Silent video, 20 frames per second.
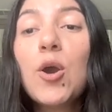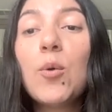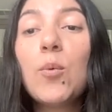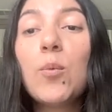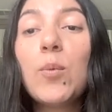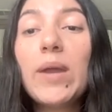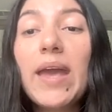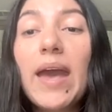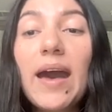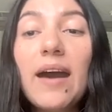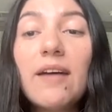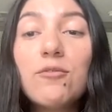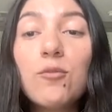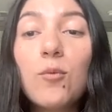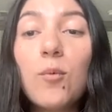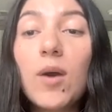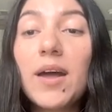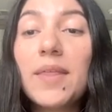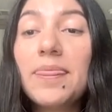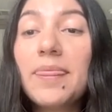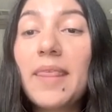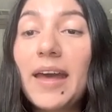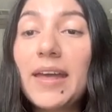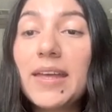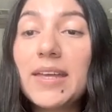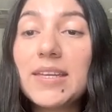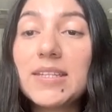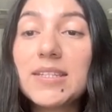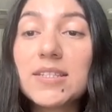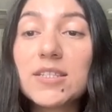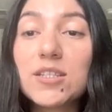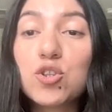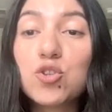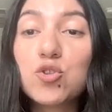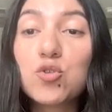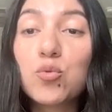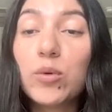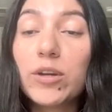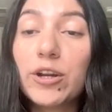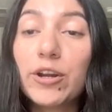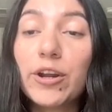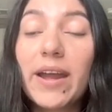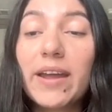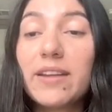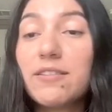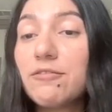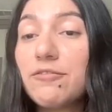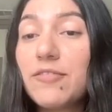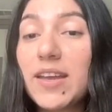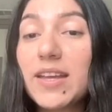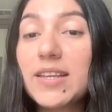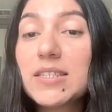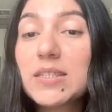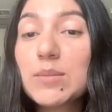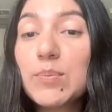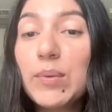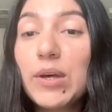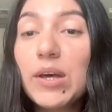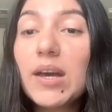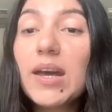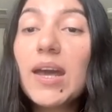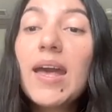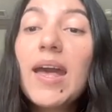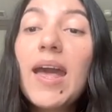we have one that is Twitter and Facebook.